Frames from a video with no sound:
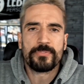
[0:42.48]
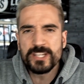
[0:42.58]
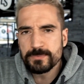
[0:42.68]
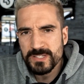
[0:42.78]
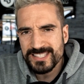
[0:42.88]
Now
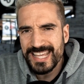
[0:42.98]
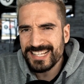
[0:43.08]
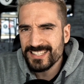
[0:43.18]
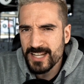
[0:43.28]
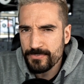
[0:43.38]
these
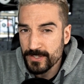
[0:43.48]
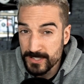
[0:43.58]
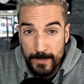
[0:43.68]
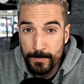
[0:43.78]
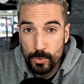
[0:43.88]
mistakes are not the
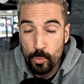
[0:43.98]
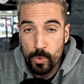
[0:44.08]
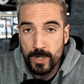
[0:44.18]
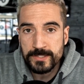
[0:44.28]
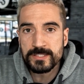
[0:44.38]
typical
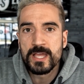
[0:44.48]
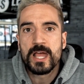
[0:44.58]
ones